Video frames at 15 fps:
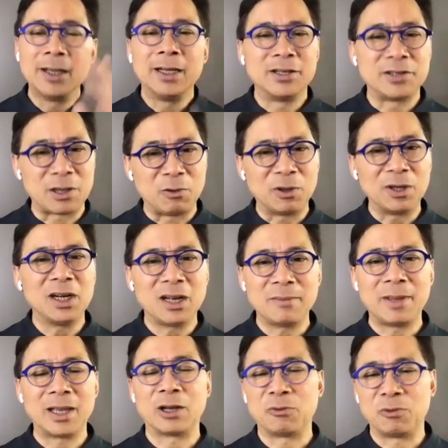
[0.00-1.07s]
is I wanted to
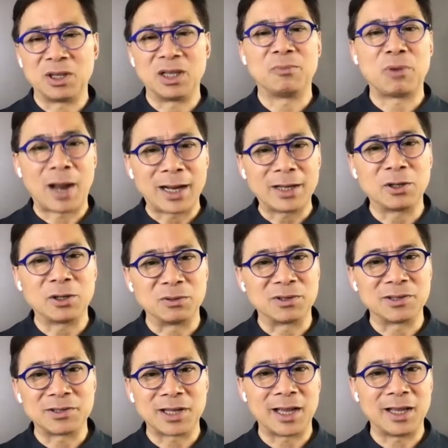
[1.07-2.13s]
make it really practical to
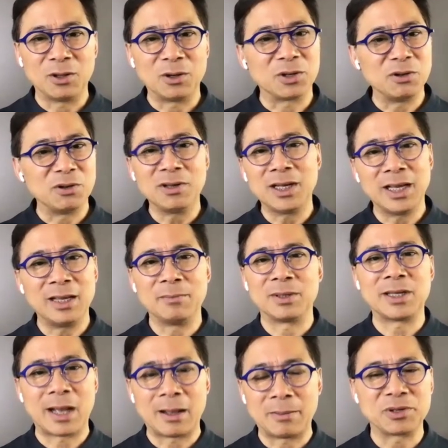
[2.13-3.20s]
say, look, you can eat
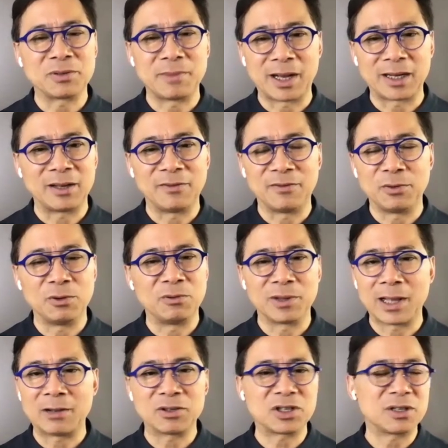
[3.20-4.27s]
metabolism acting food
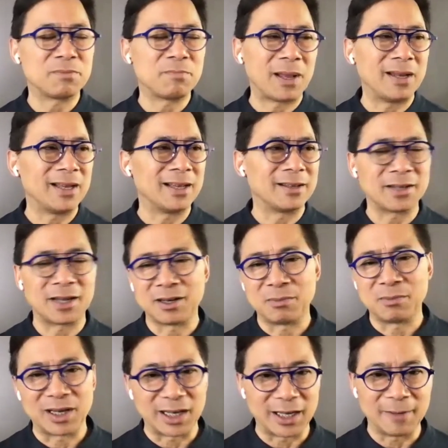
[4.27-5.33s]
without spending a ton of
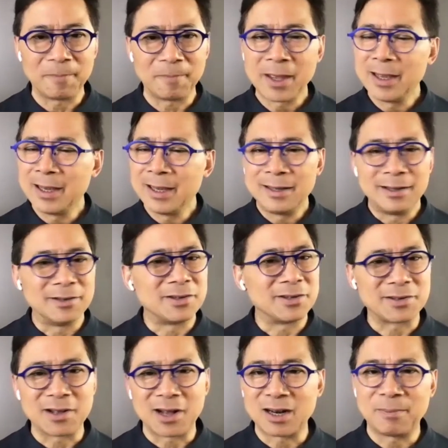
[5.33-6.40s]
money. This is
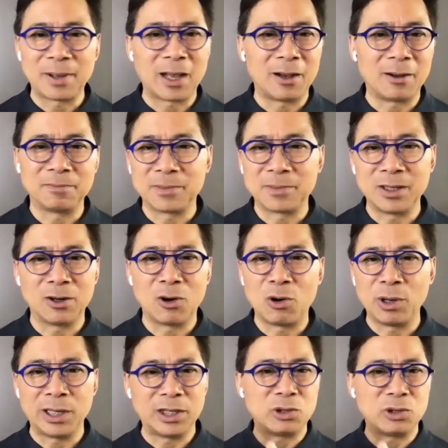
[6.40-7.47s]
not about, you know,
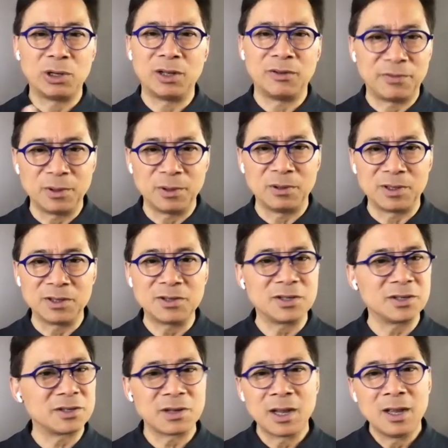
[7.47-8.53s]
hoity-toity food. This
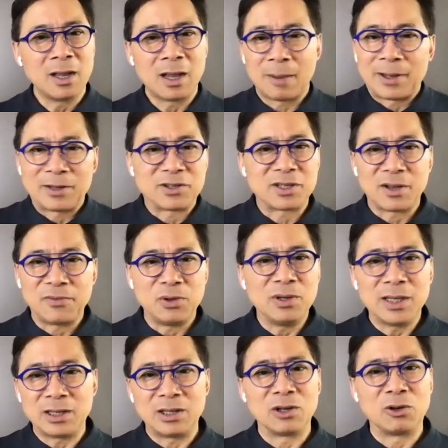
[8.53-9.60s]
is about stuff you can
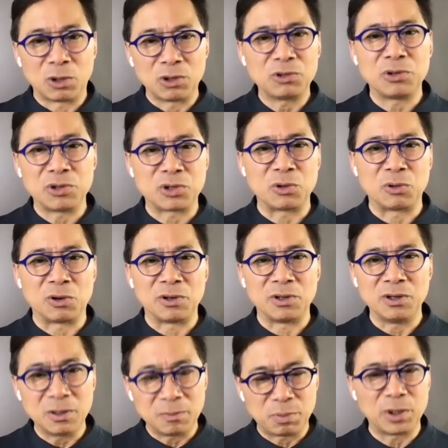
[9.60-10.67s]
get in the grocery store,
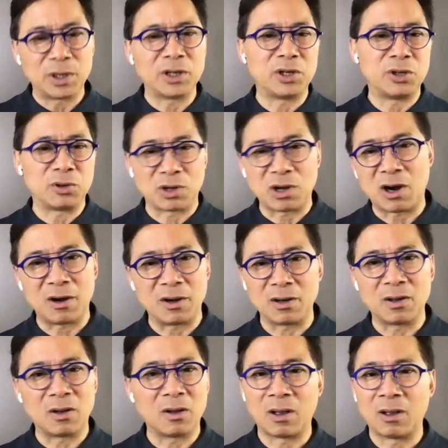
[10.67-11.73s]
you can put into your cart
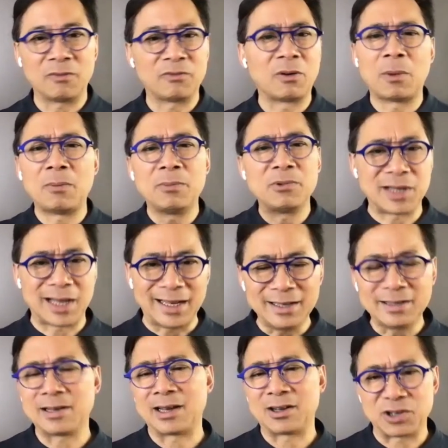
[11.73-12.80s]
from almost any
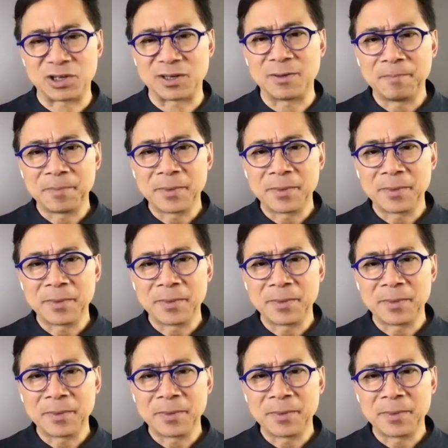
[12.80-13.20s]
section.